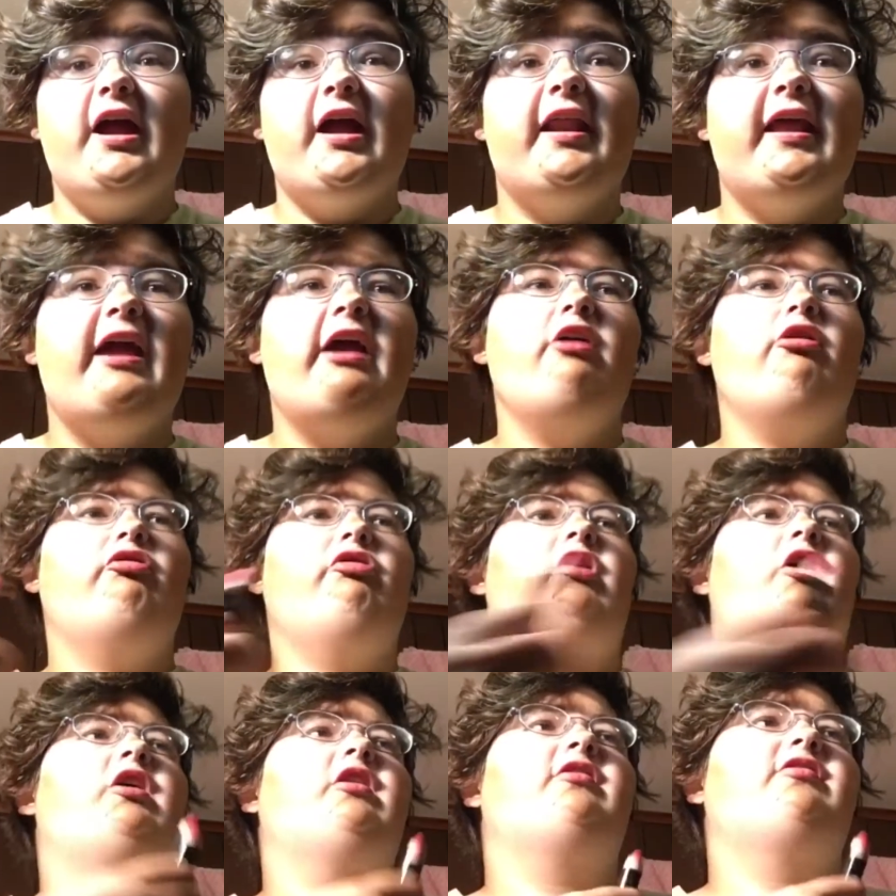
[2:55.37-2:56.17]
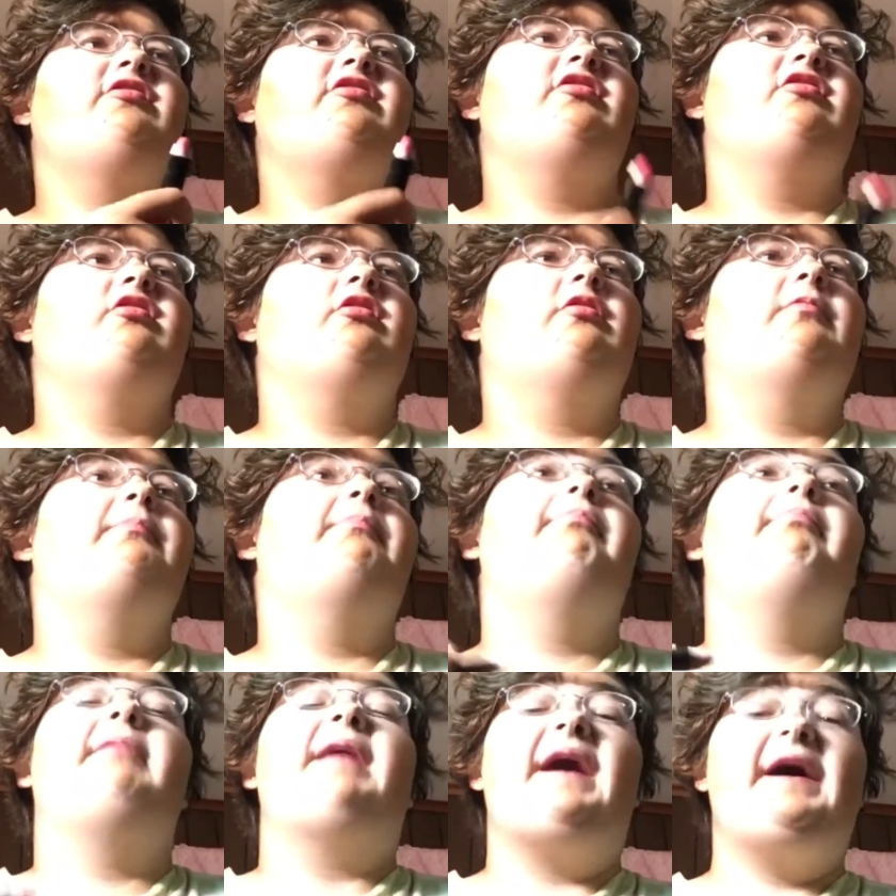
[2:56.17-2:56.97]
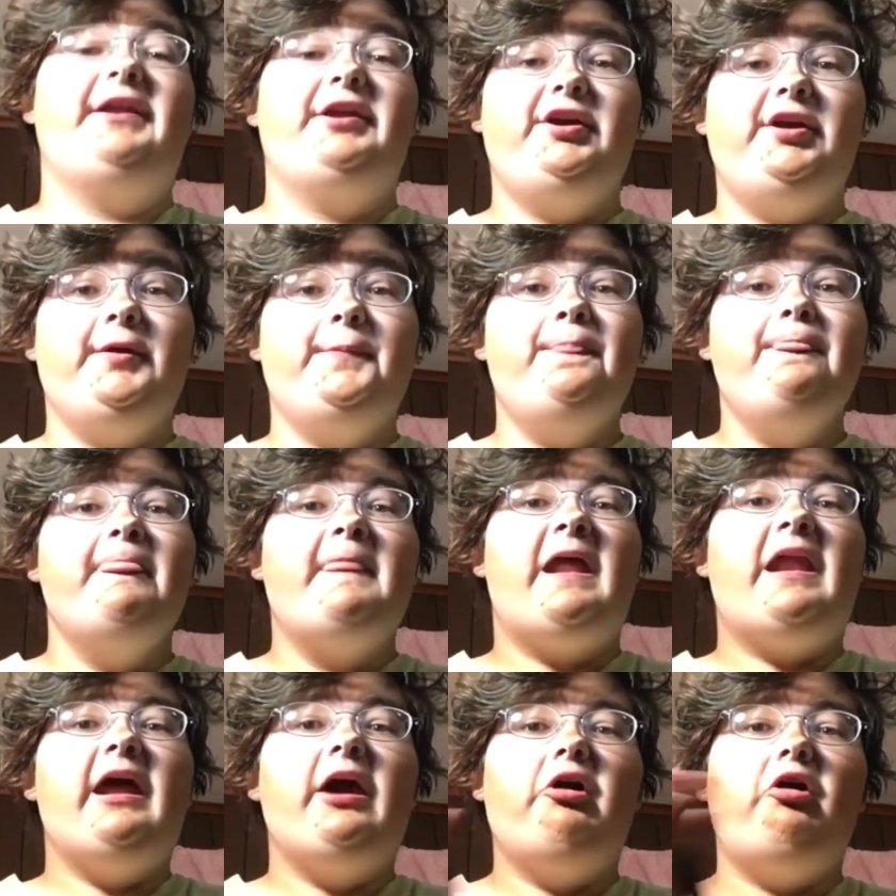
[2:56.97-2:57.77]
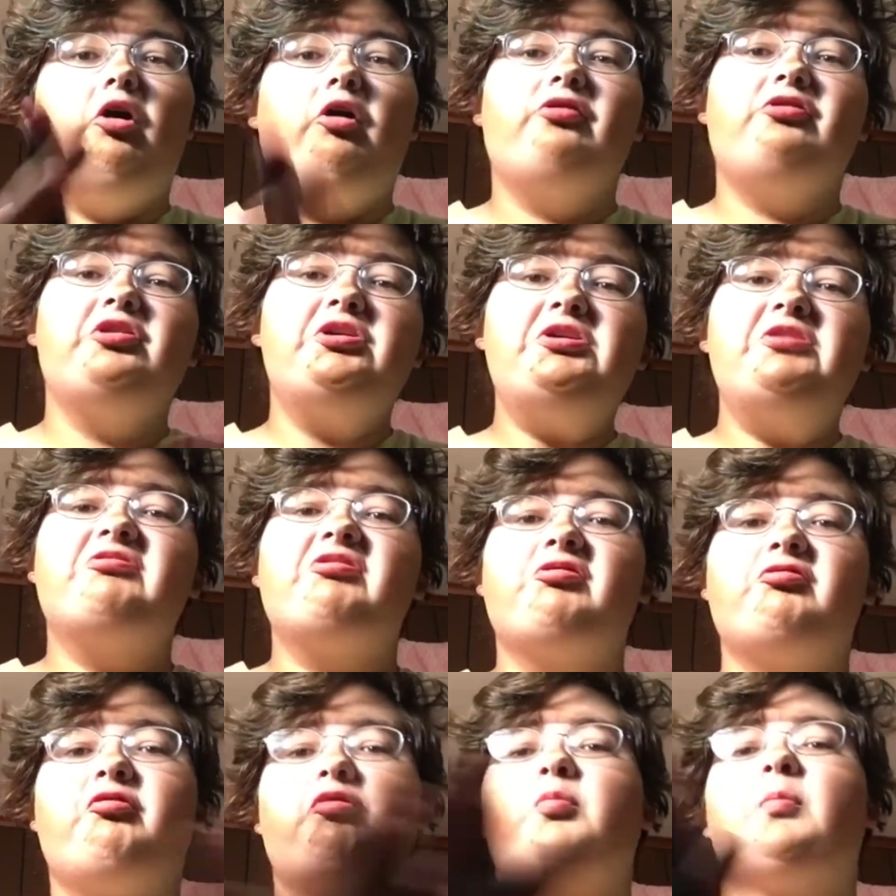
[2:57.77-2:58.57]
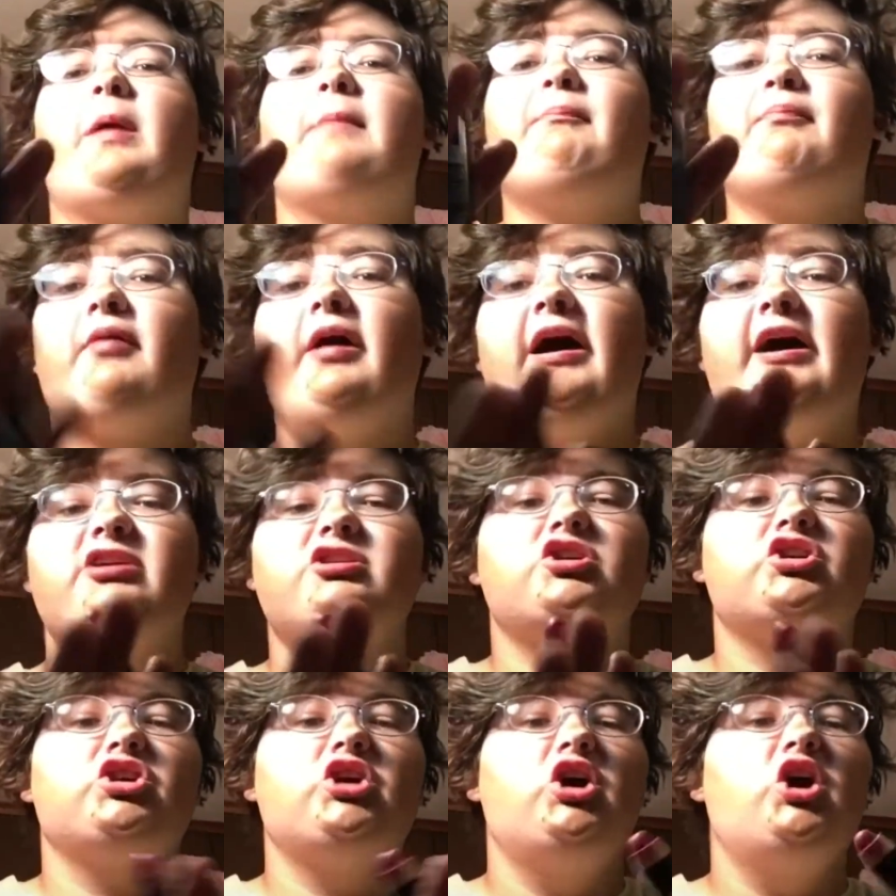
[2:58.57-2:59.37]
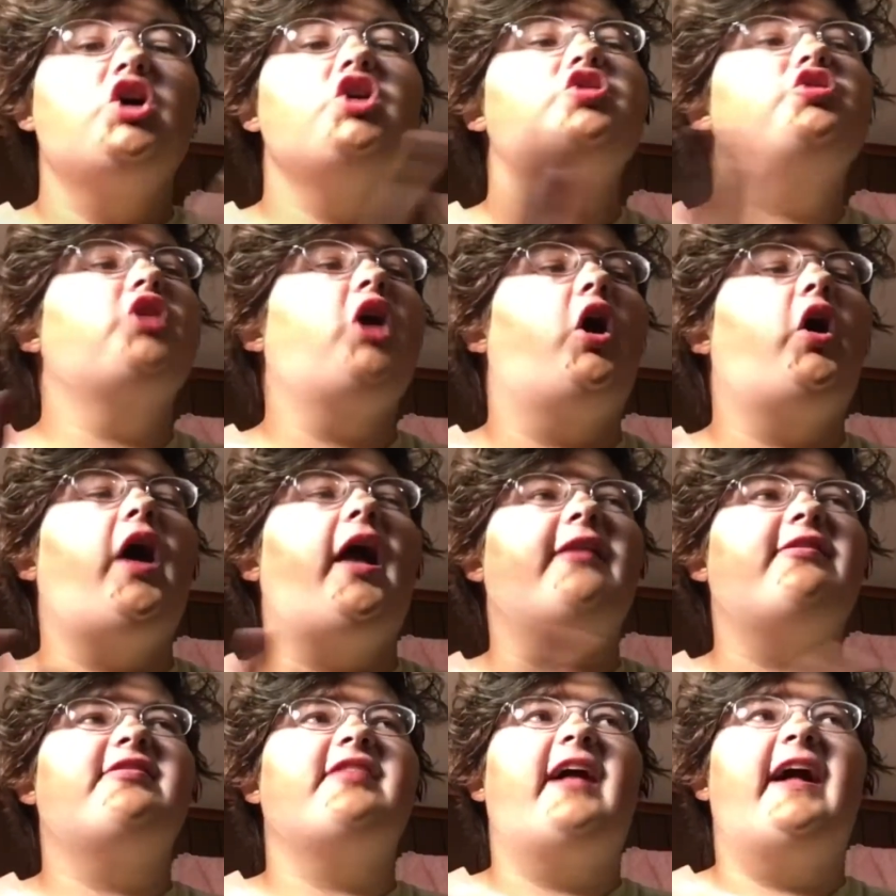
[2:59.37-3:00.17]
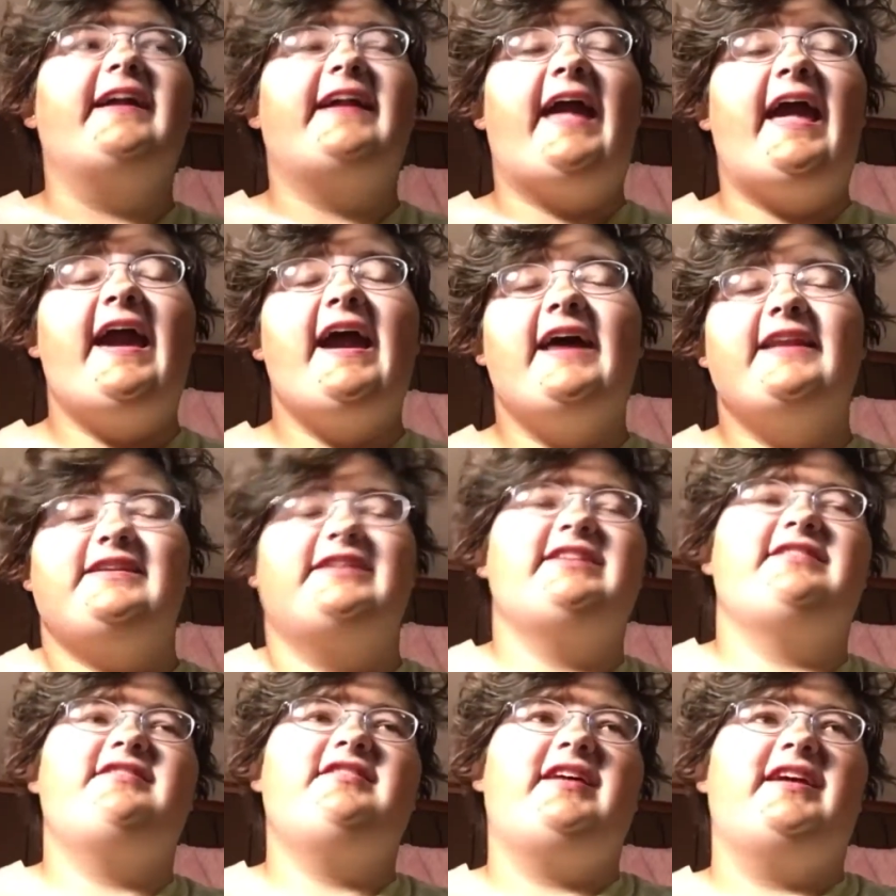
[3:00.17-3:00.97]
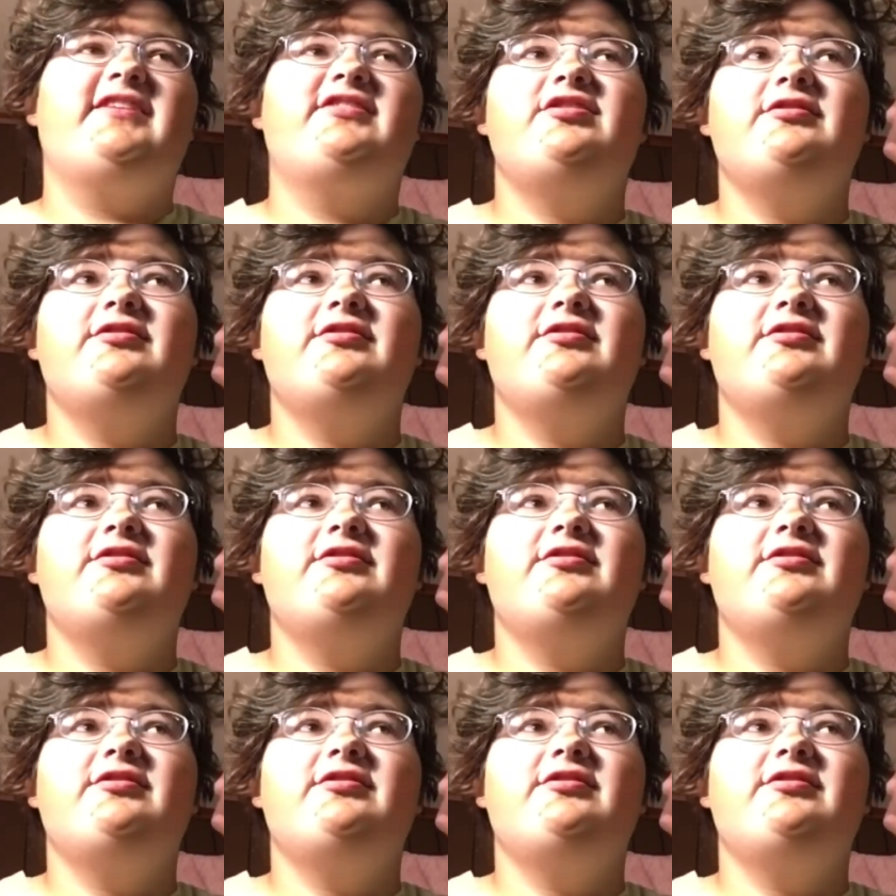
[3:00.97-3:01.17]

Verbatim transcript: and it looks better. And I also use this for my brush. So it's like handy, it's like